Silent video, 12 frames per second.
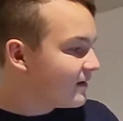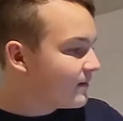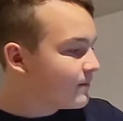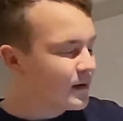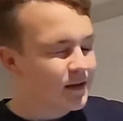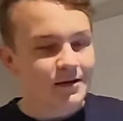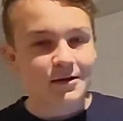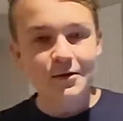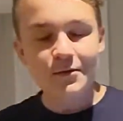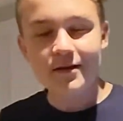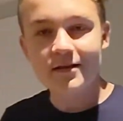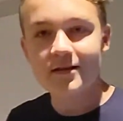Mila
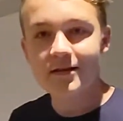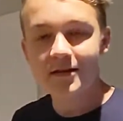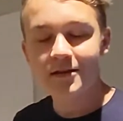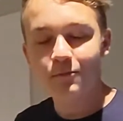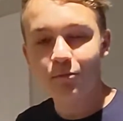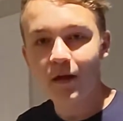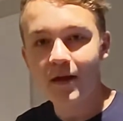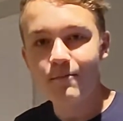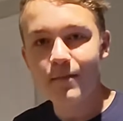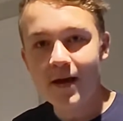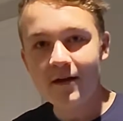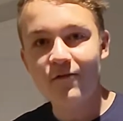Kunis doesn't play
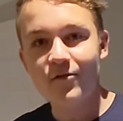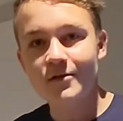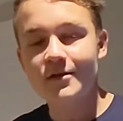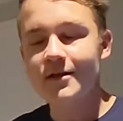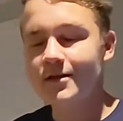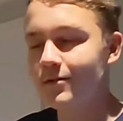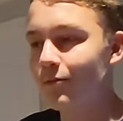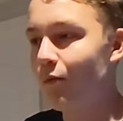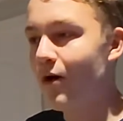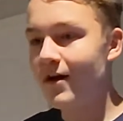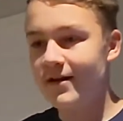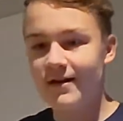Meg for season
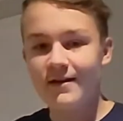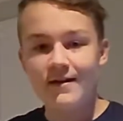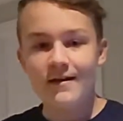1.